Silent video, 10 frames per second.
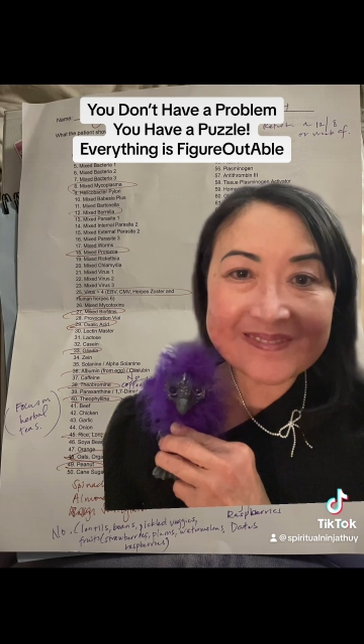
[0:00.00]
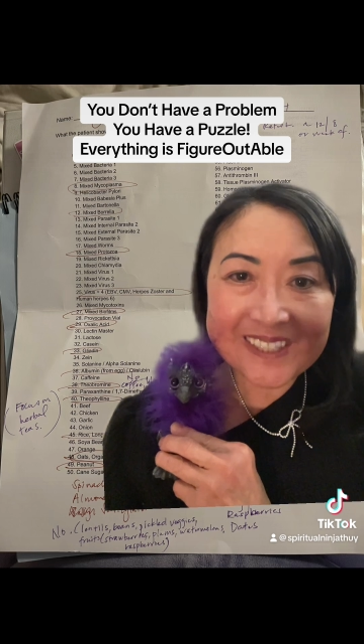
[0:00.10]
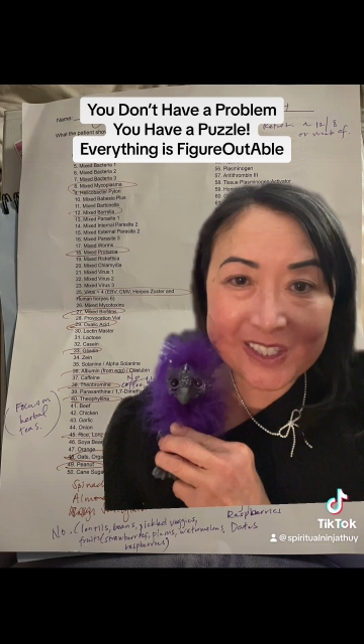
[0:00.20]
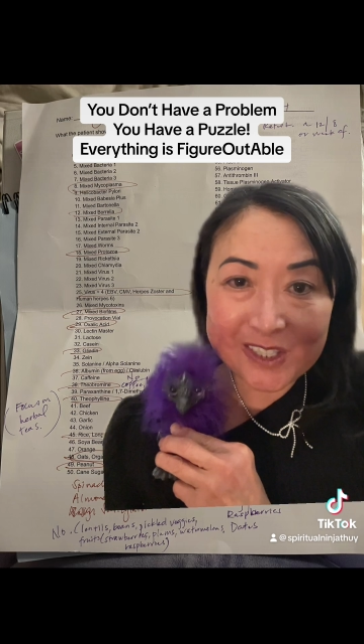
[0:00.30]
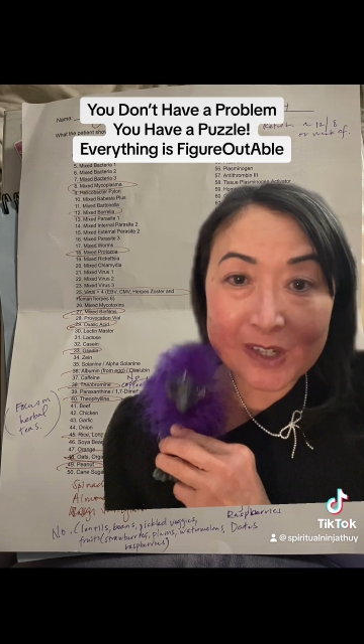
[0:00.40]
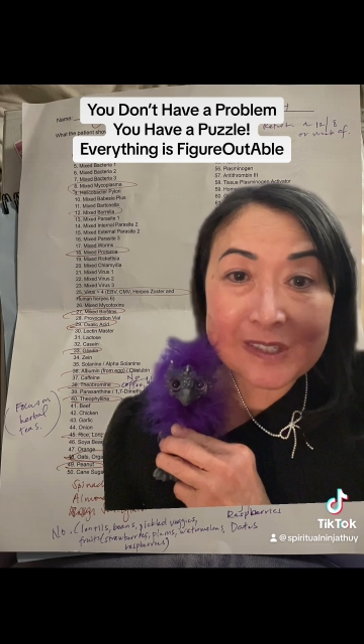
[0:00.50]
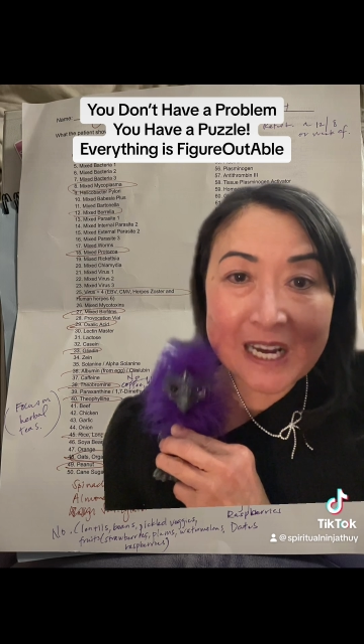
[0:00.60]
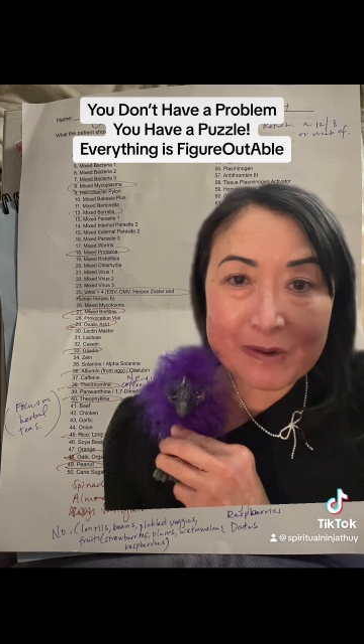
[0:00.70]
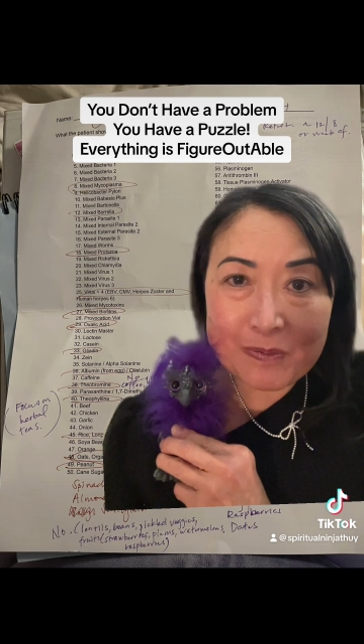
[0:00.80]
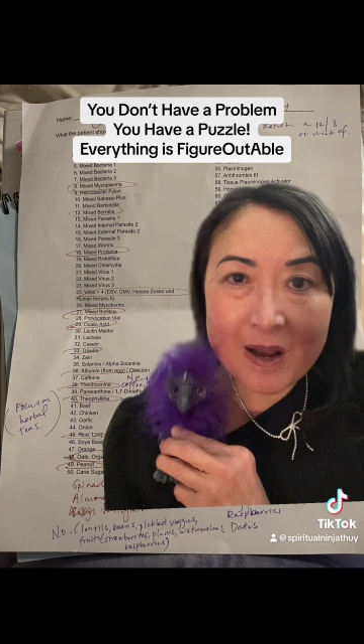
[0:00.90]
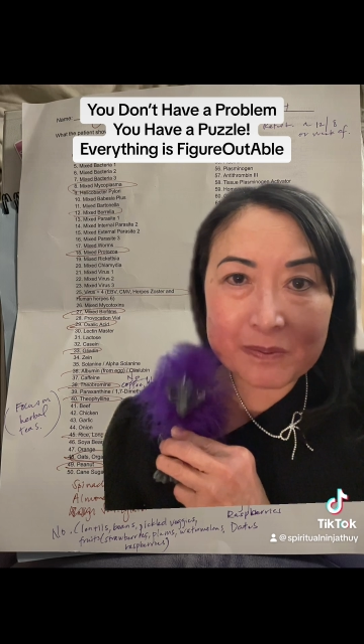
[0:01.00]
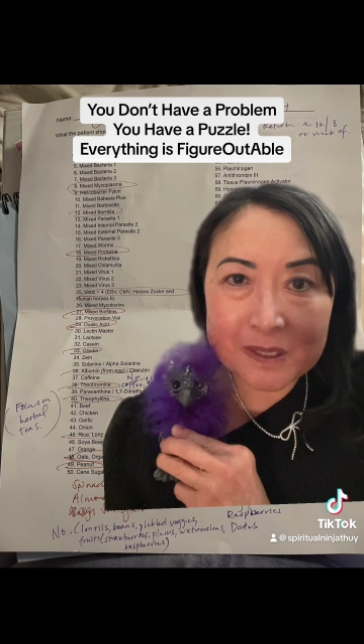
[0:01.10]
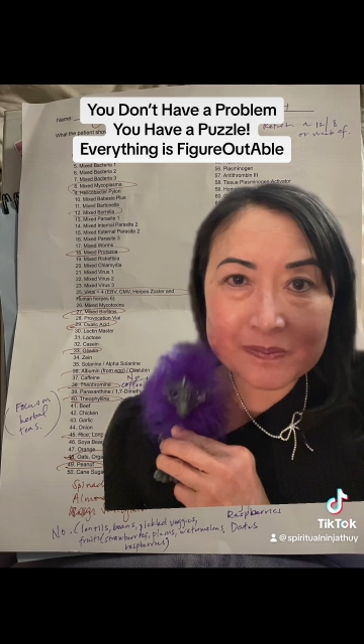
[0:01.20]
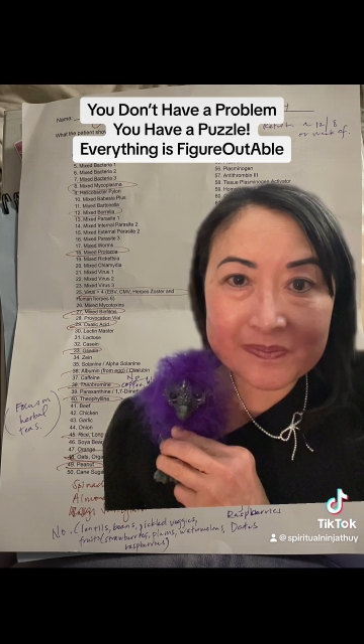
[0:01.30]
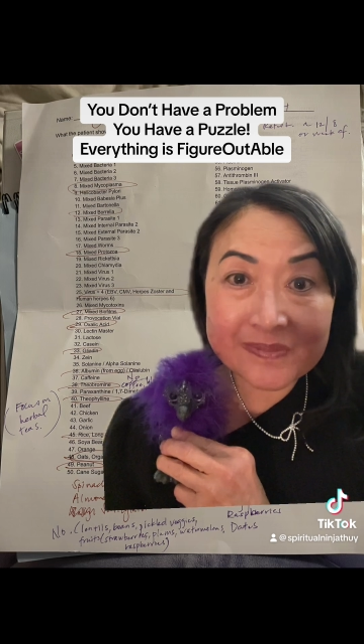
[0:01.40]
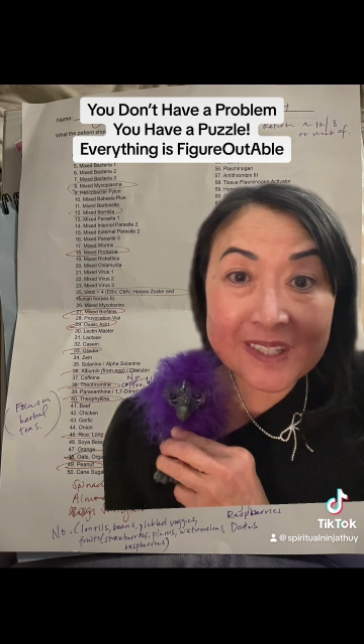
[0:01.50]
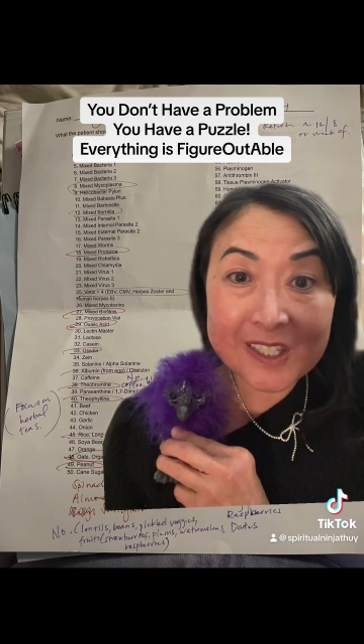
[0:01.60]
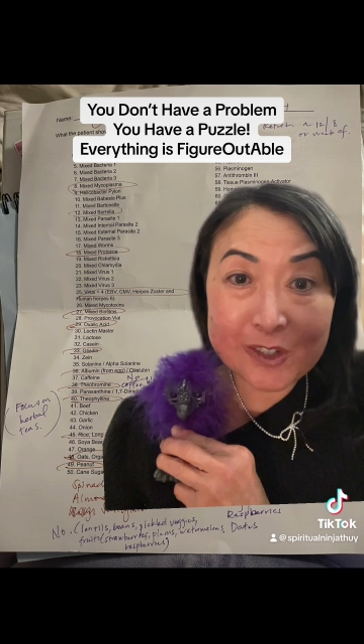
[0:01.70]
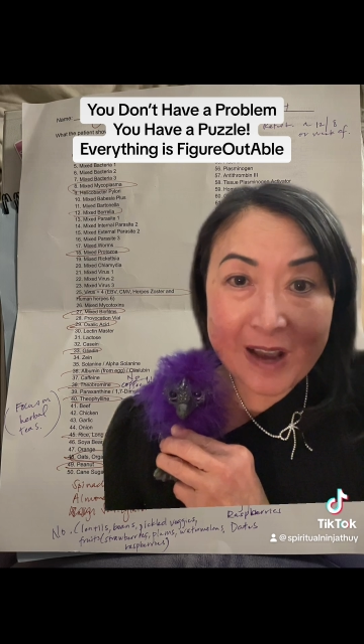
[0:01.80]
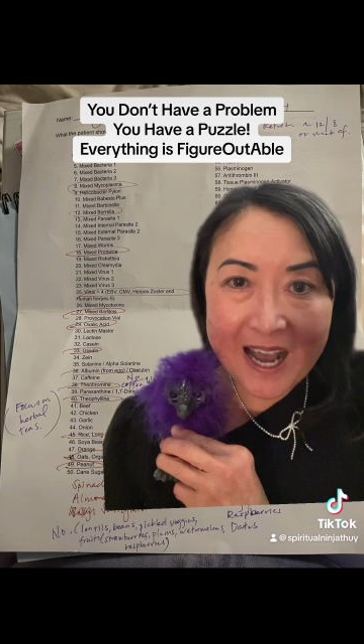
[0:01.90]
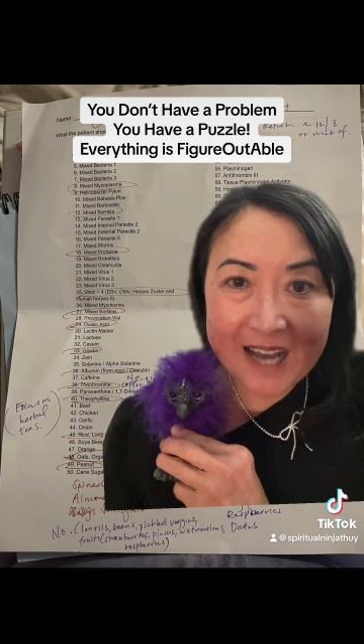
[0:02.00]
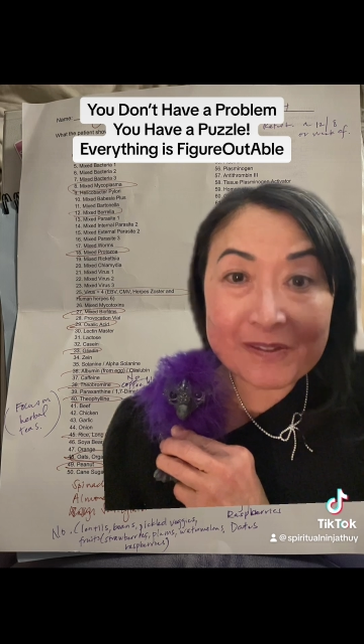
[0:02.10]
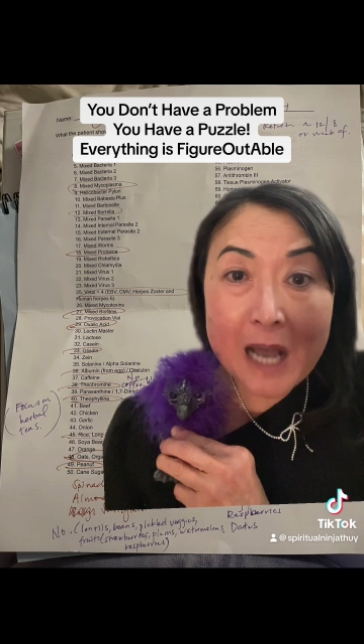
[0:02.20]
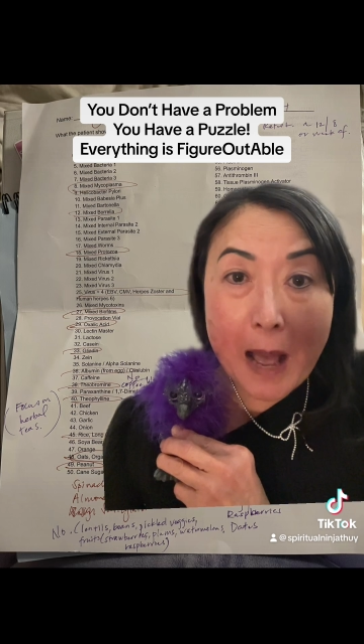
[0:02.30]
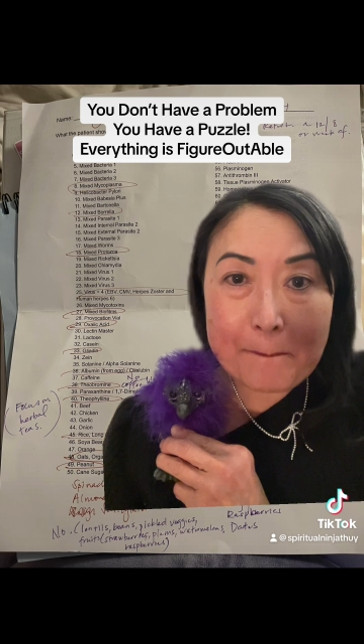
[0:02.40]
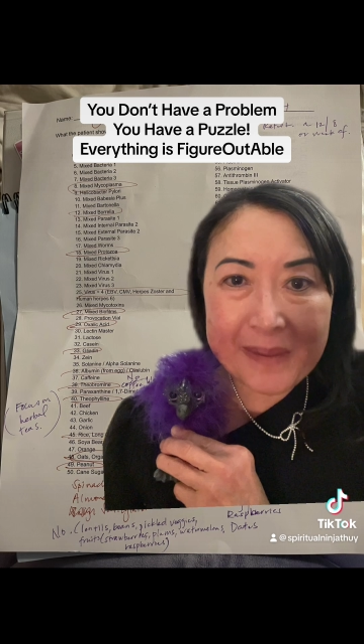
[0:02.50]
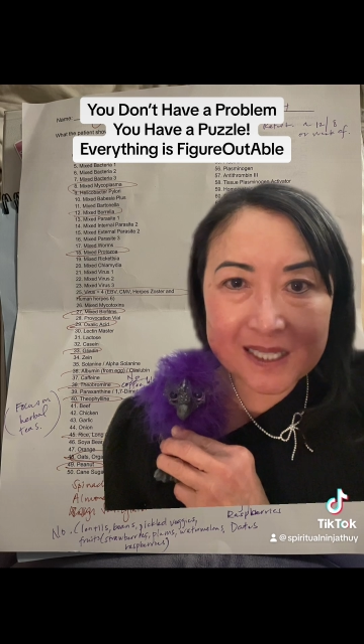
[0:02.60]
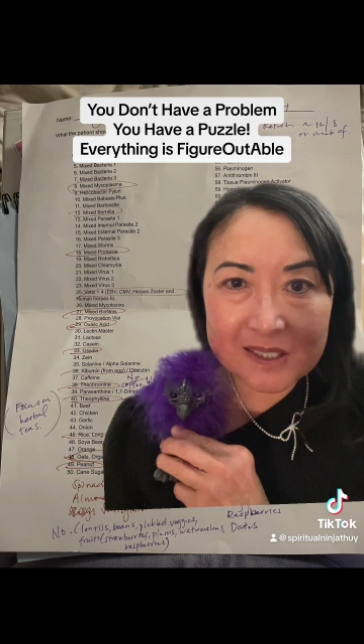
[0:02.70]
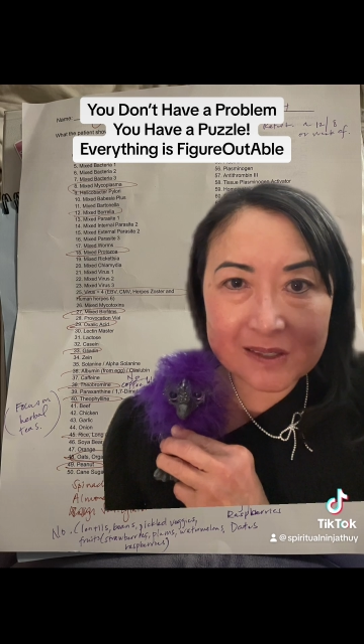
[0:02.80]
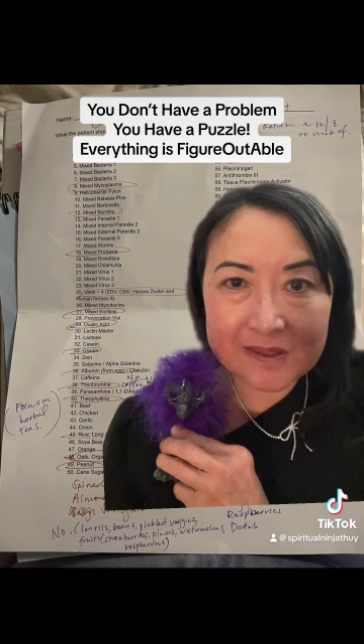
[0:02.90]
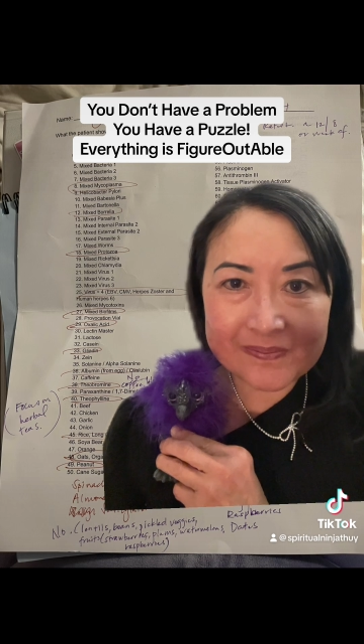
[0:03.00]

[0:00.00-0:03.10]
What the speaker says: You don't have a problem. You have a puzzle.